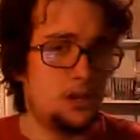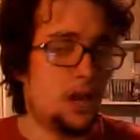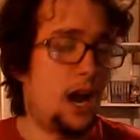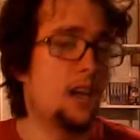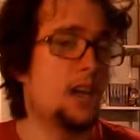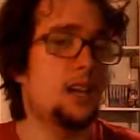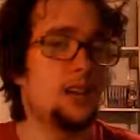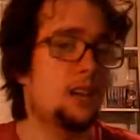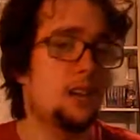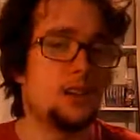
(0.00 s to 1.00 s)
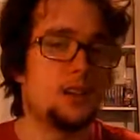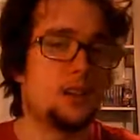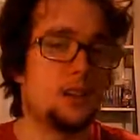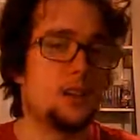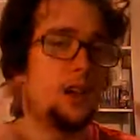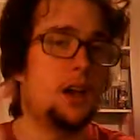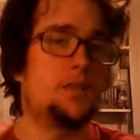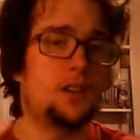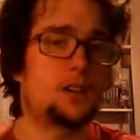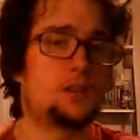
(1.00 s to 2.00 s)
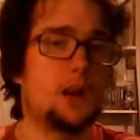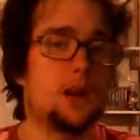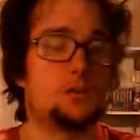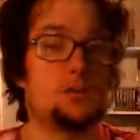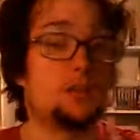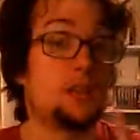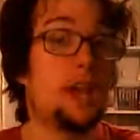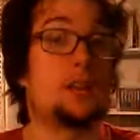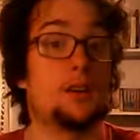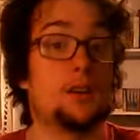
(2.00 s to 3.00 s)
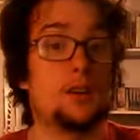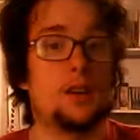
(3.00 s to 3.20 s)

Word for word: tying adventure modules together.